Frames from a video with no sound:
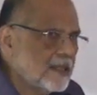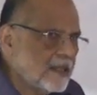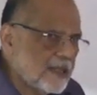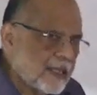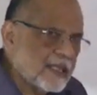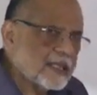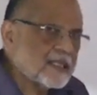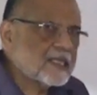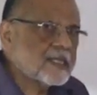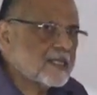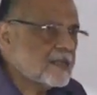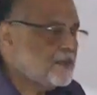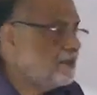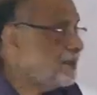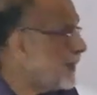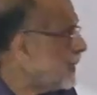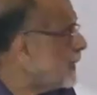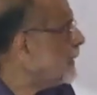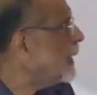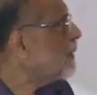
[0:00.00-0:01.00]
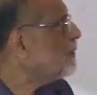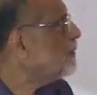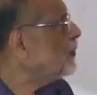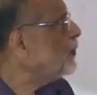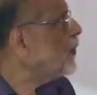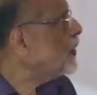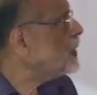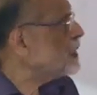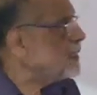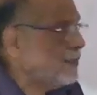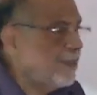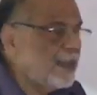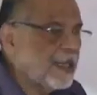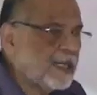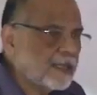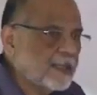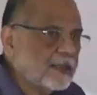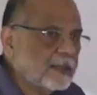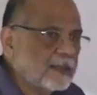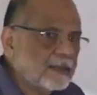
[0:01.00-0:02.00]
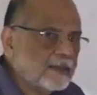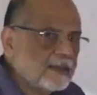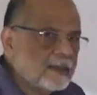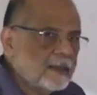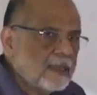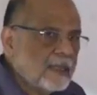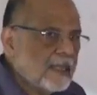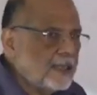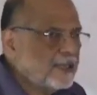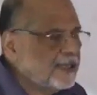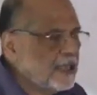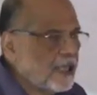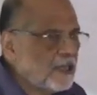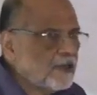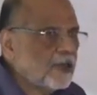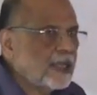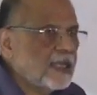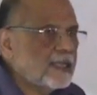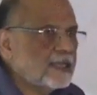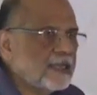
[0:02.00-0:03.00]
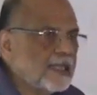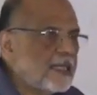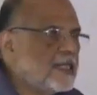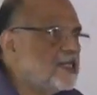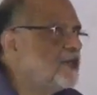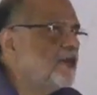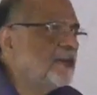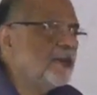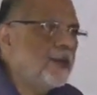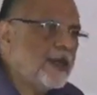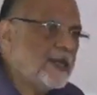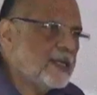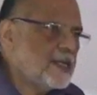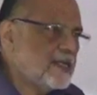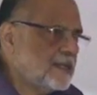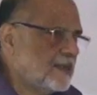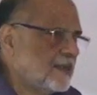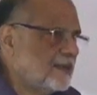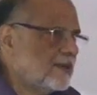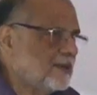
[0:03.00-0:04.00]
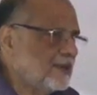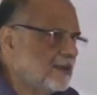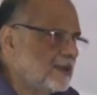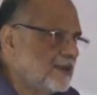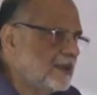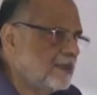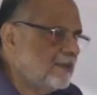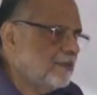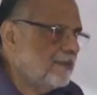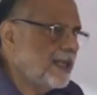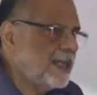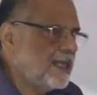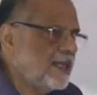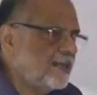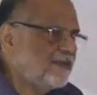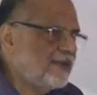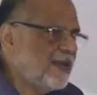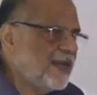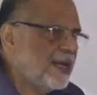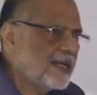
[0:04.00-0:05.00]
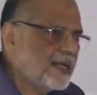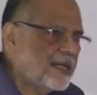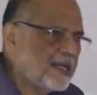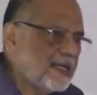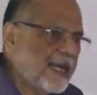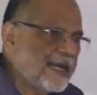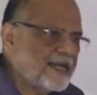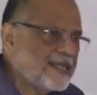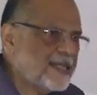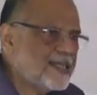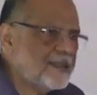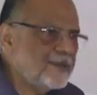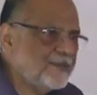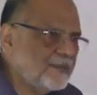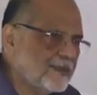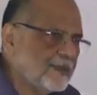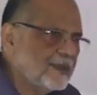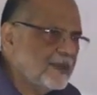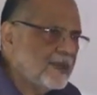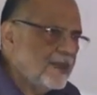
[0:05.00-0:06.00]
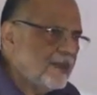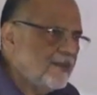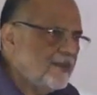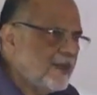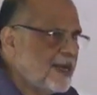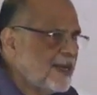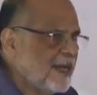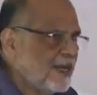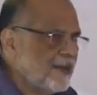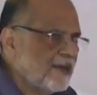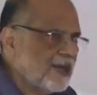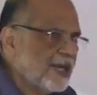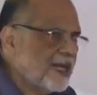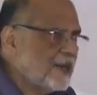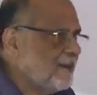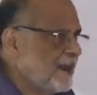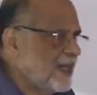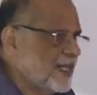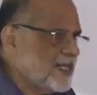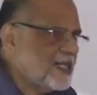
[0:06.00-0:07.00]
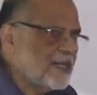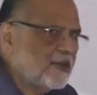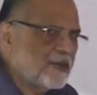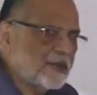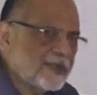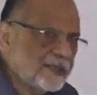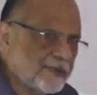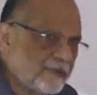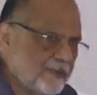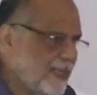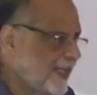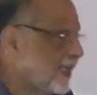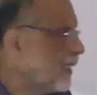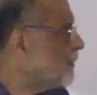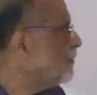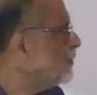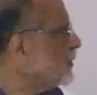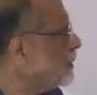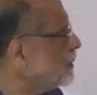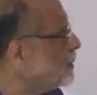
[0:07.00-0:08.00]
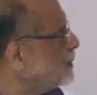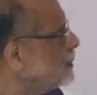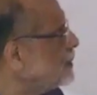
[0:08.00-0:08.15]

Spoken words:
Yes, be careful what is the market. And Shah Rukh Khan tells you, boys, buy fair and handsome, one day you will get bleached out. Be careful.